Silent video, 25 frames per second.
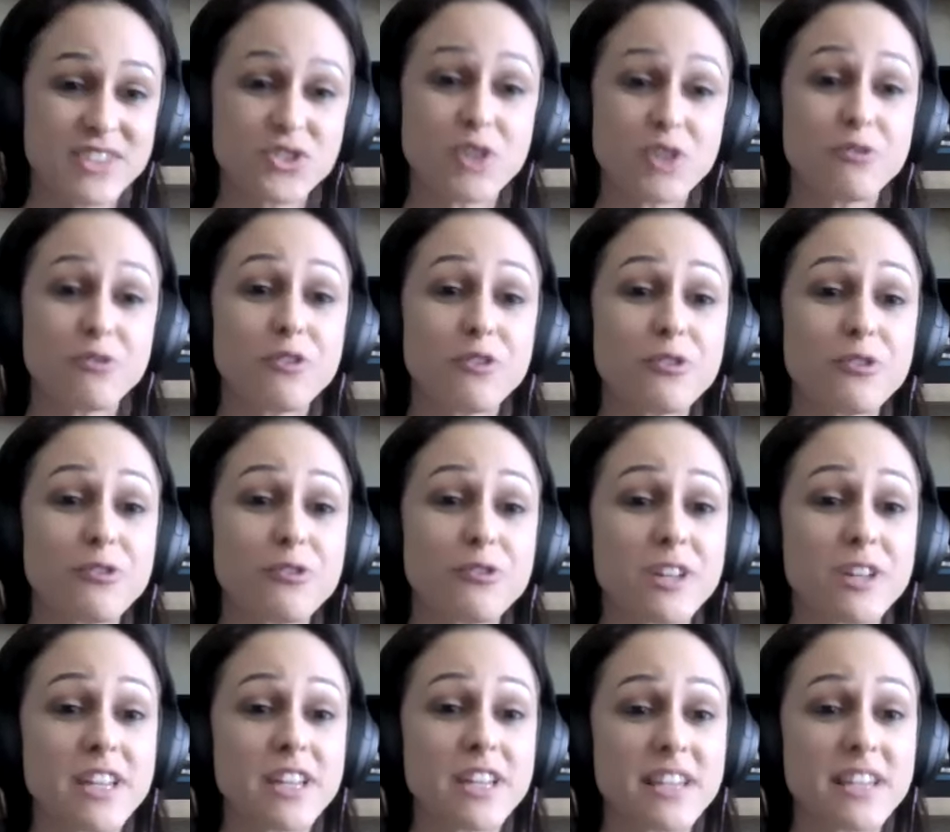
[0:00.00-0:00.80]
not
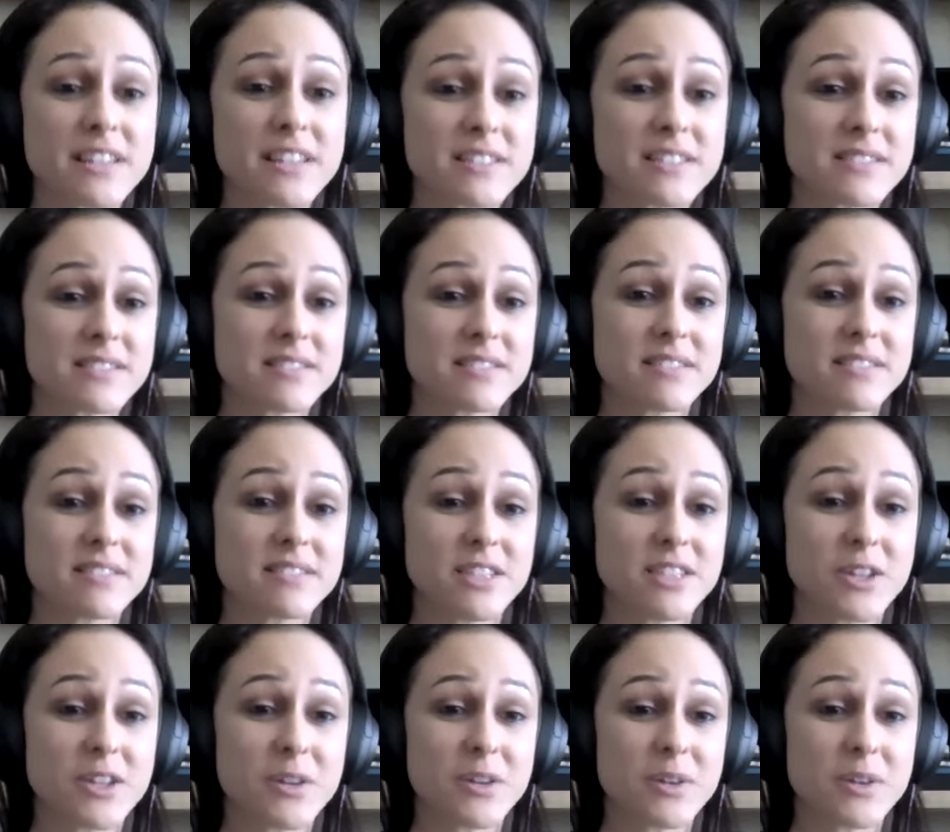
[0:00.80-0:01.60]
fulfilling.
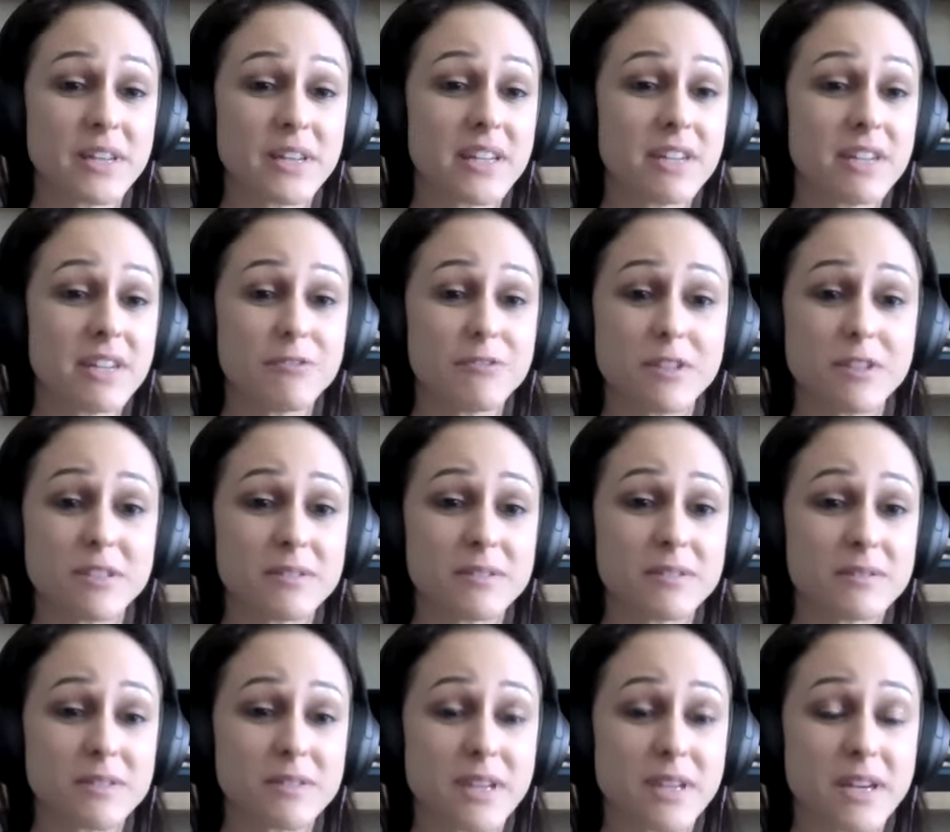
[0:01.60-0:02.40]
you know, and
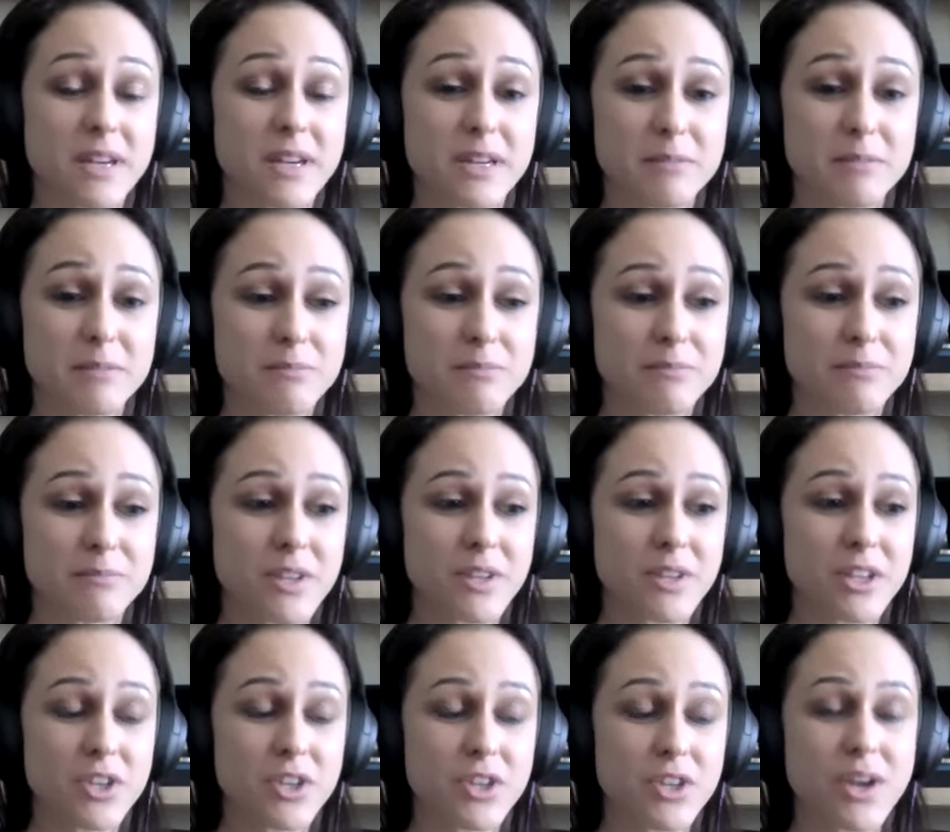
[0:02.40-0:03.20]
even
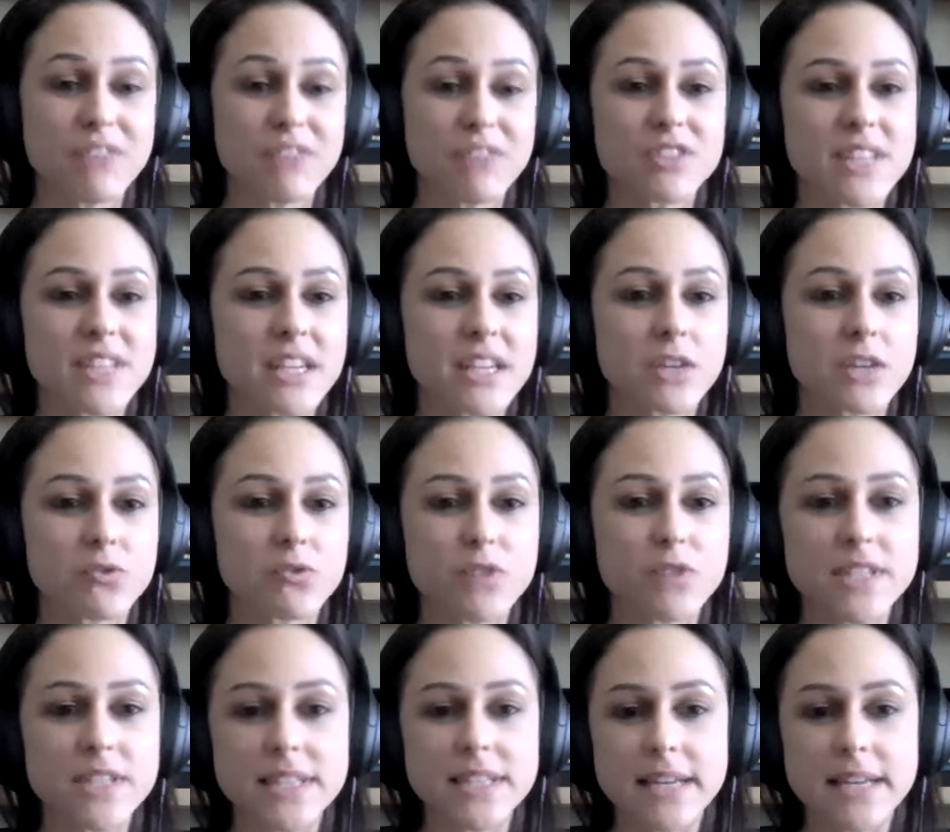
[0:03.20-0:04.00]
you have to take a
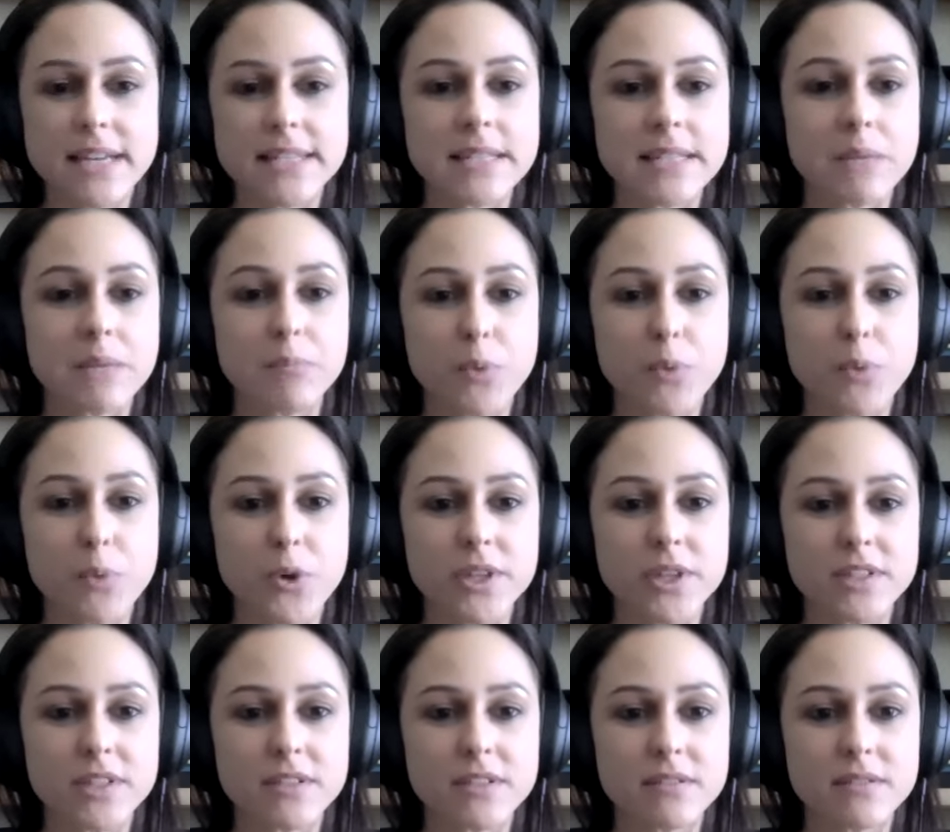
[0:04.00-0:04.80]
risk at some
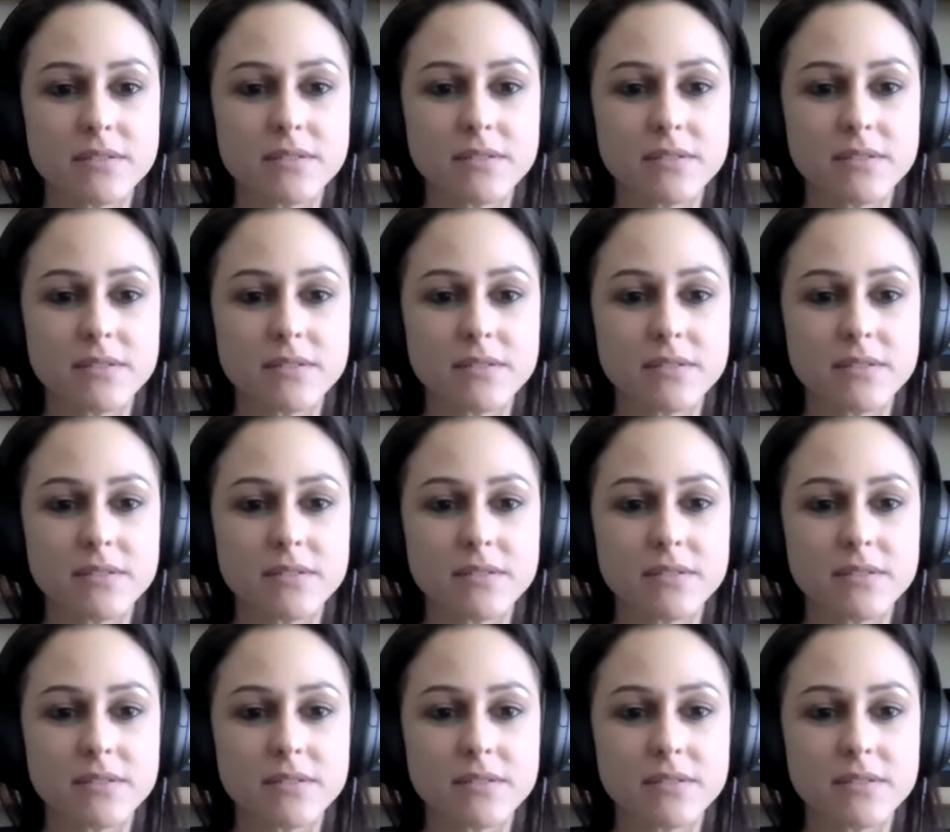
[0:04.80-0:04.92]
point.